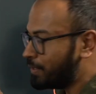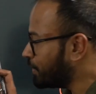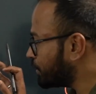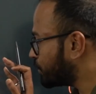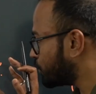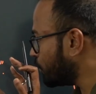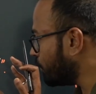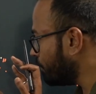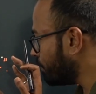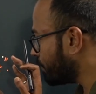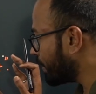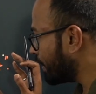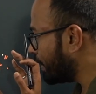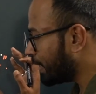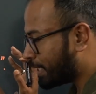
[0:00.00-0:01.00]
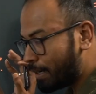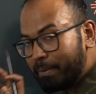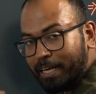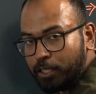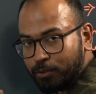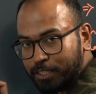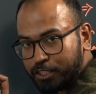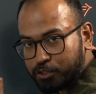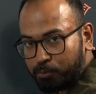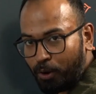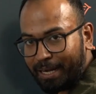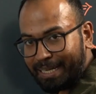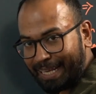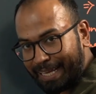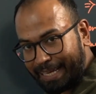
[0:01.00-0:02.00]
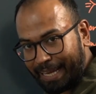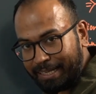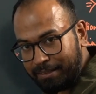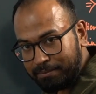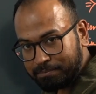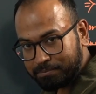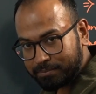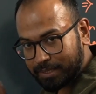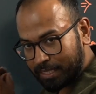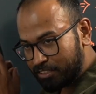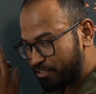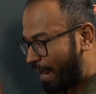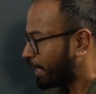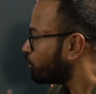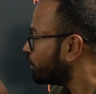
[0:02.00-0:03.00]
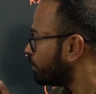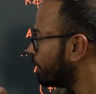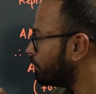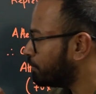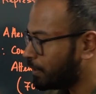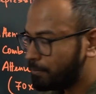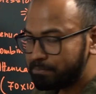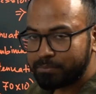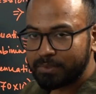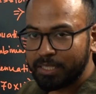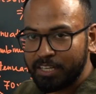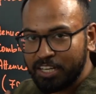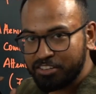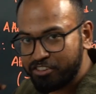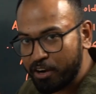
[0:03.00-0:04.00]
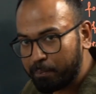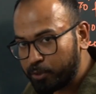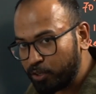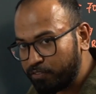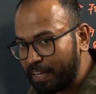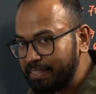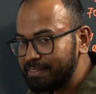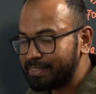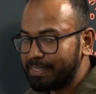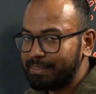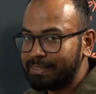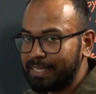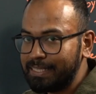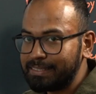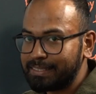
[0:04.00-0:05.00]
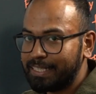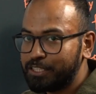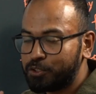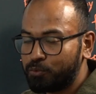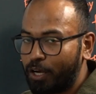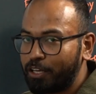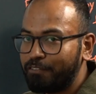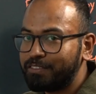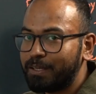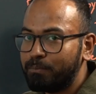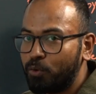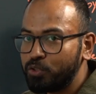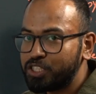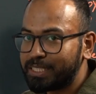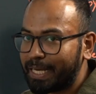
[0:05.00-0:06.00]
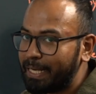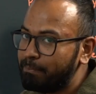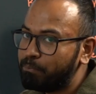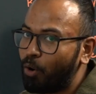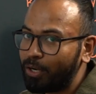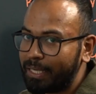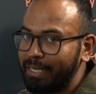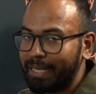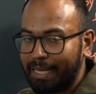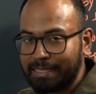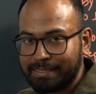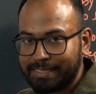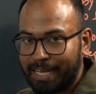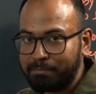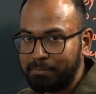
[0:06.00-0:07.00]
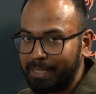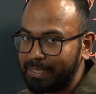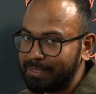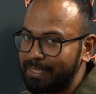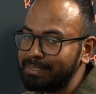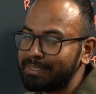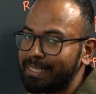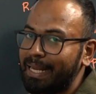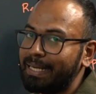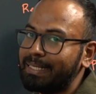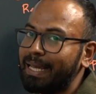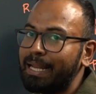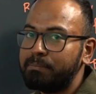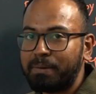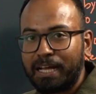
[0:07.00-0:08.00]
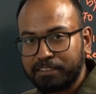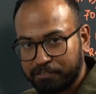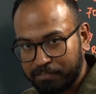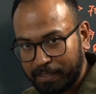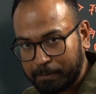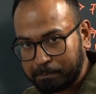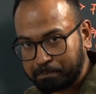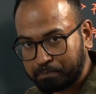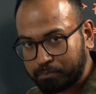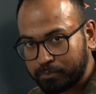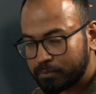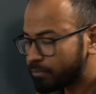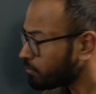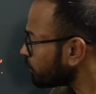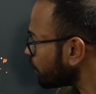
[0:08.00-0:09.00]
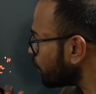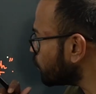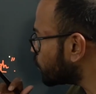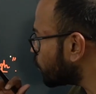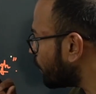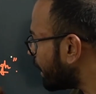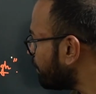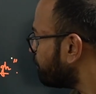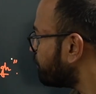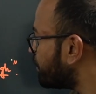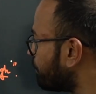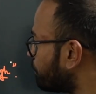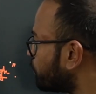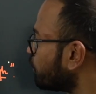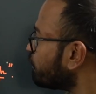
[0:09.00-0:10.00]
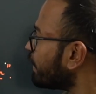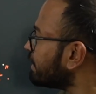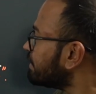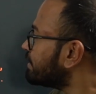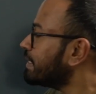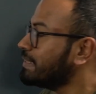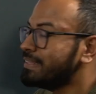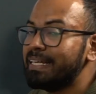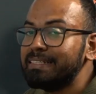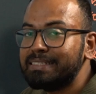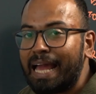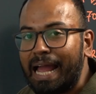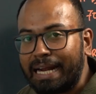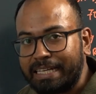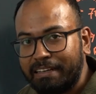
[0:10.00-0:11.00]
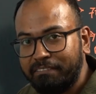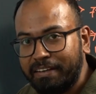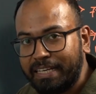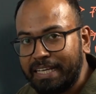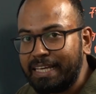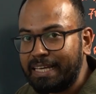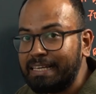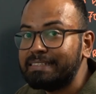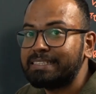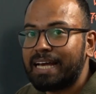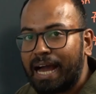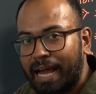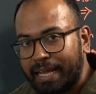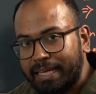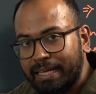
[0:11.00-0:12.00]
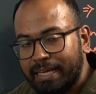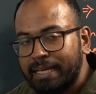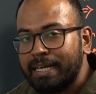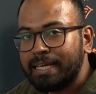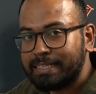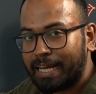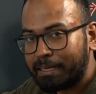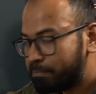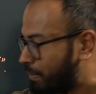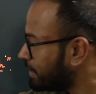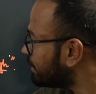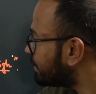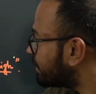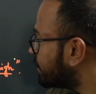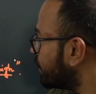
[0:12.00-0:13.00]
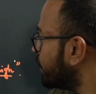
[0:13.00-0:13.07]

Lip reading: So, coming to this point again, try to remember, tryptophan synthase is one of the most important enzyme in this entire pathway. So, if tryptophan synthase activity is high, that means